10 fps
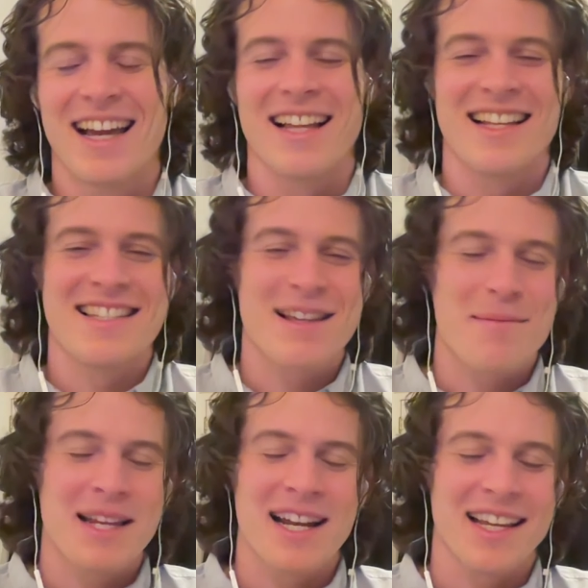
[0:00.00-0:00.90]
it's
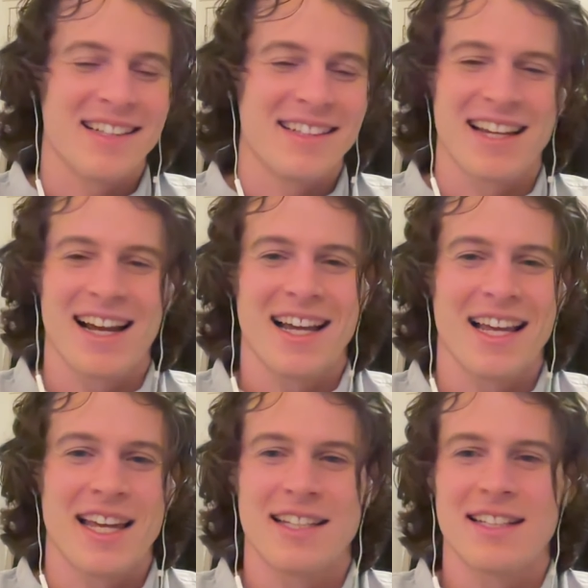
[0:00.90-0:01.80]
something I
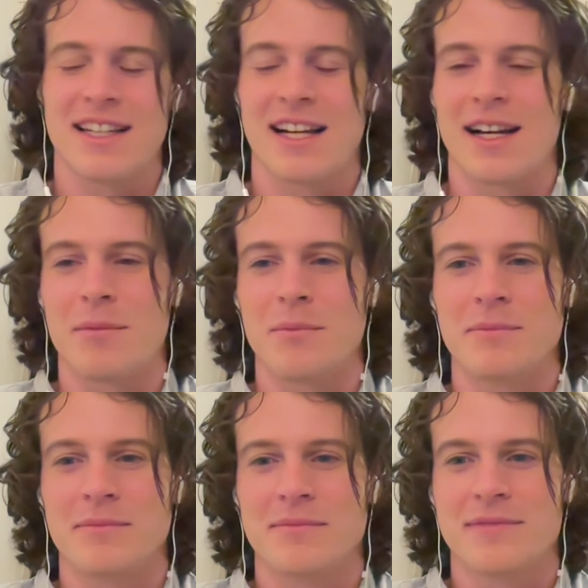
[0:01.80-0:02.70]
get
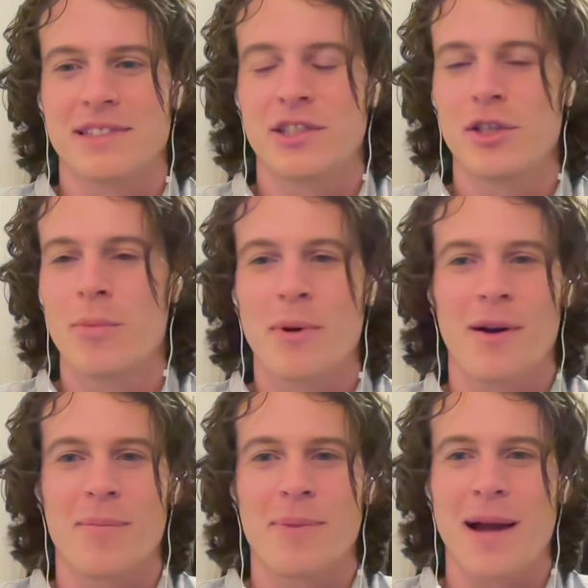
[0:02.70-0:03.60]

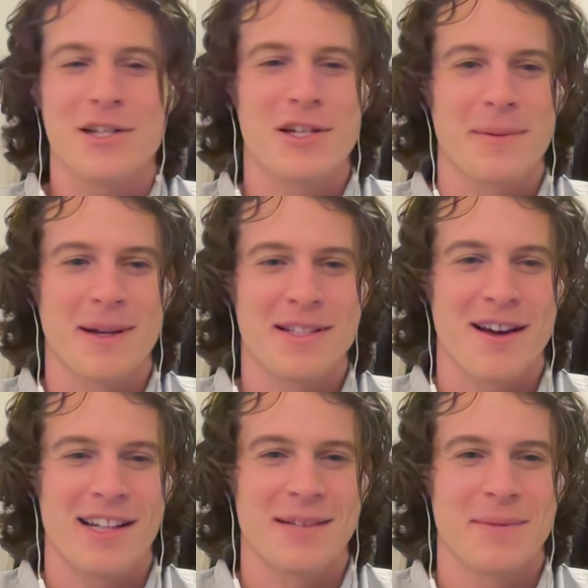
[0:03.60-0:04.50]
super passionate about
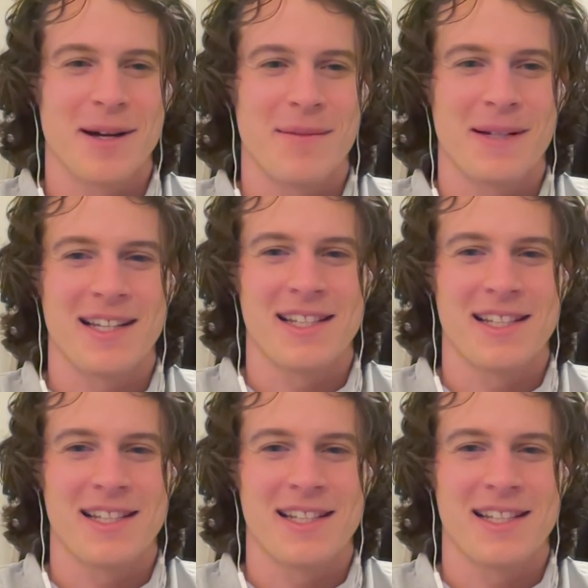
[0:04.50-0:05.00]
talking about, because